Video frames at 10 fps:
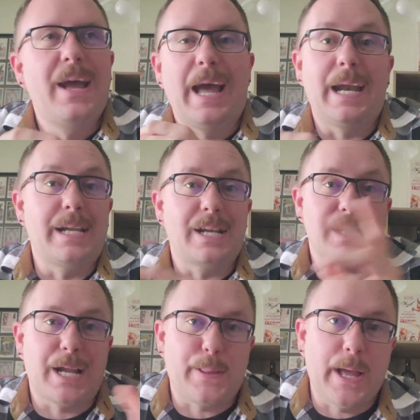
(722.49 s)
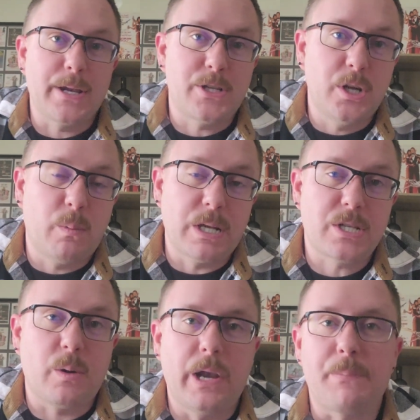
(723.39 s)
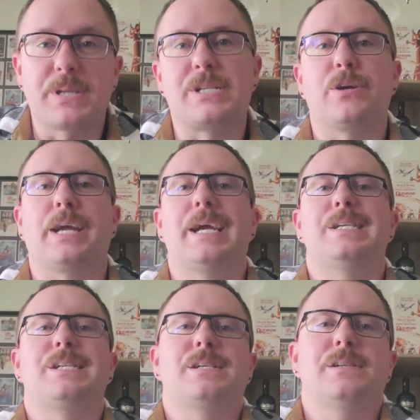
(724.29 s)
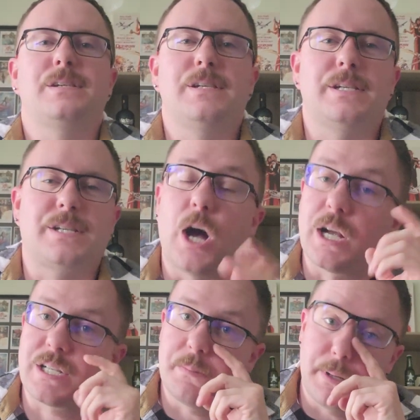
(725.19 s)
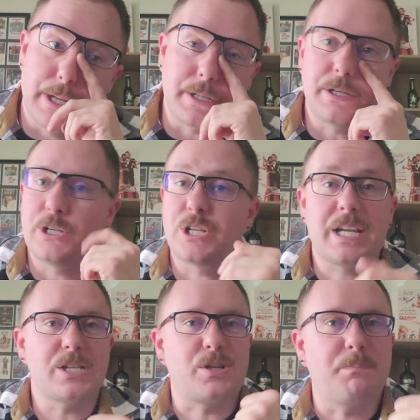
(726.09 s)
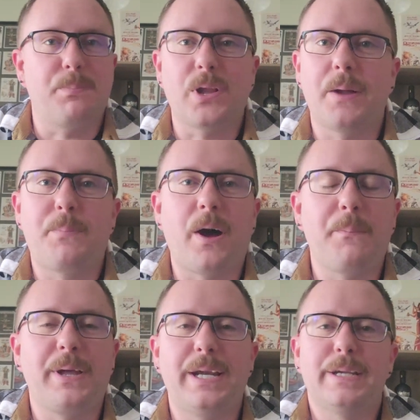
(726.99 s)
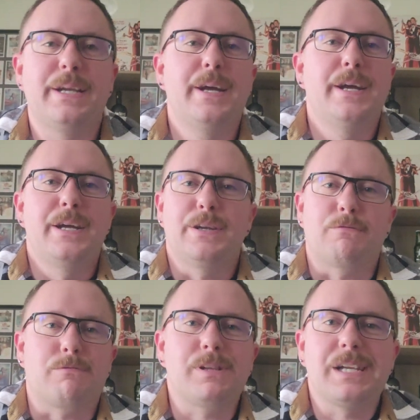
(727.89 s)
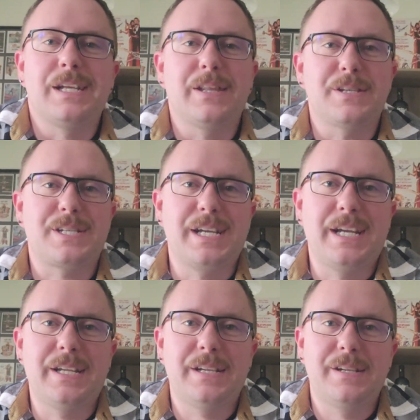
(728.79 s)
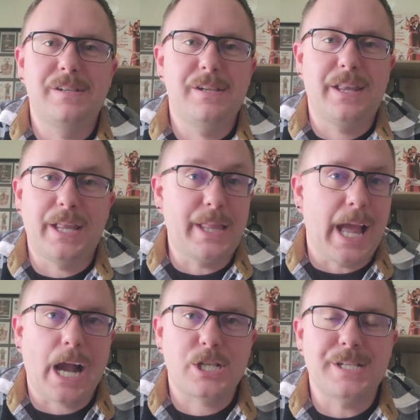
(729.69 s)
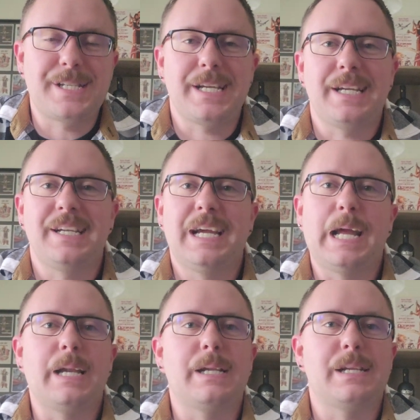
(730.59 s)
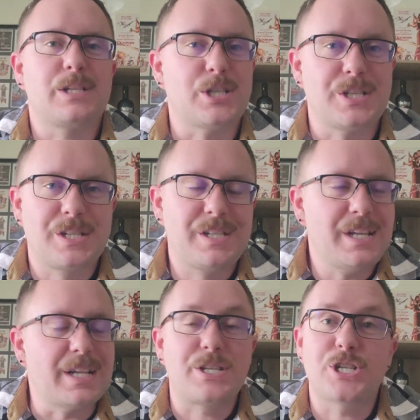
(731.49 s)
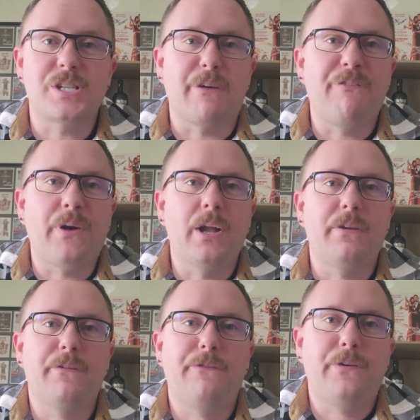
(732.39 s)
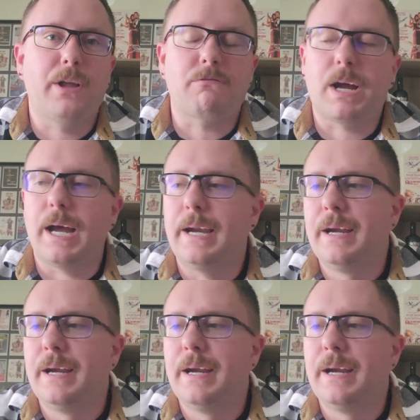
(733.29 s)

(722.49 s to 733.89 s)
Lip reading: And he does it at the end too when he's going up the staircase. It's awesome. It just gets your blood pumping and you're really in the scene, the action scene, and it's just a fun ride.